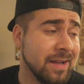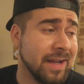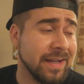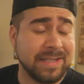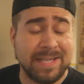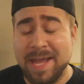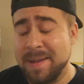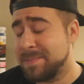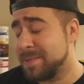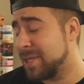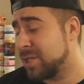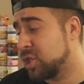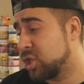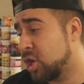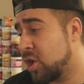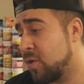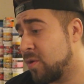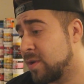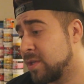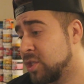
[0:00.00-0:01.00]
Attempt to
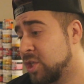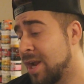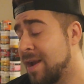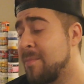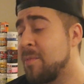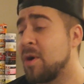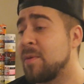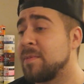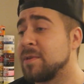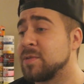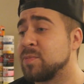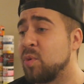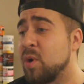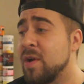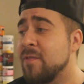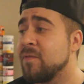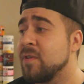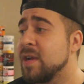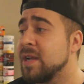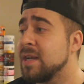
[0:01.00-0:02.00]
choke Jenna Marbles'
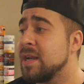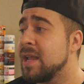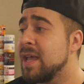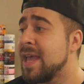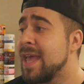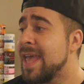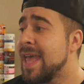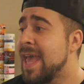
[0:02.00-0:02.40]
boyfriend,